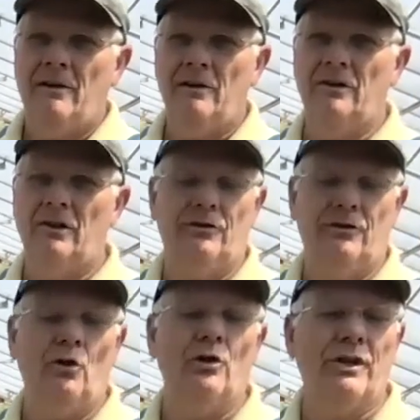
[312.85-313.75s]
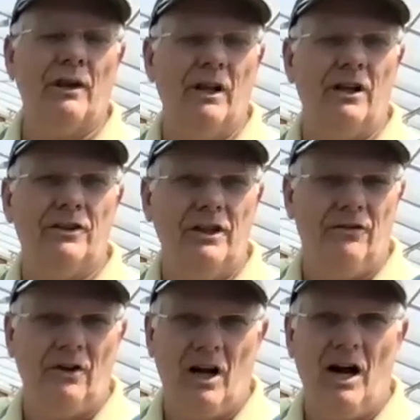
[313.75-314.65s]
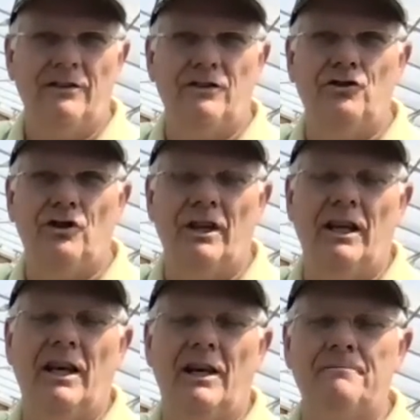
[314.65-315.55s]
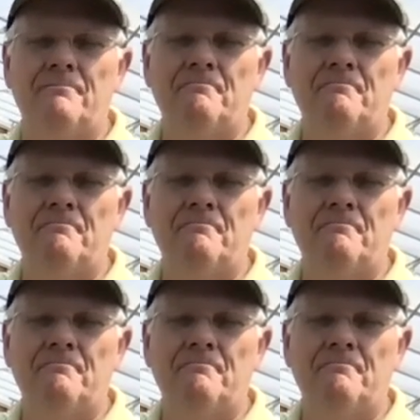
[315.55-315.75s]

There's, stores have lots of different kinds that you can get.